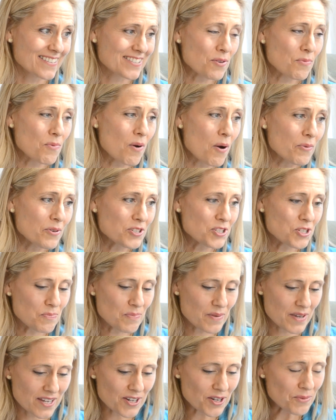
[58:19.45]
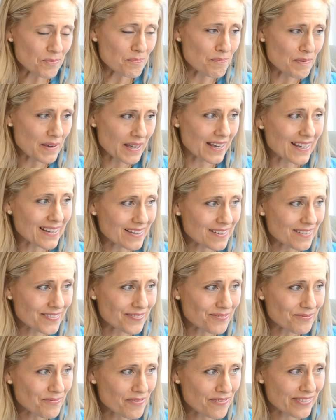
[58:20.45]
So what would be your big
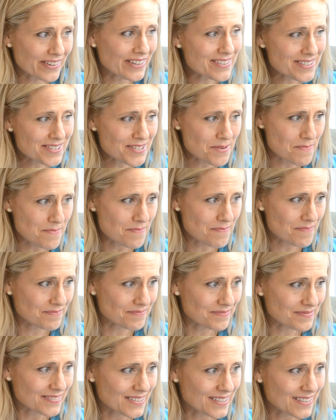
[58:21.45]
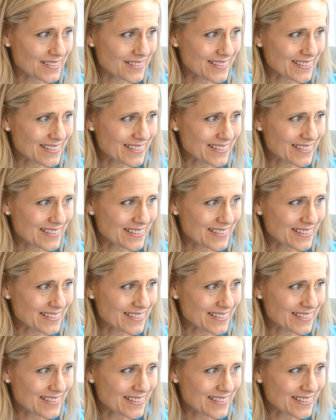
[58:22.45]
feast? It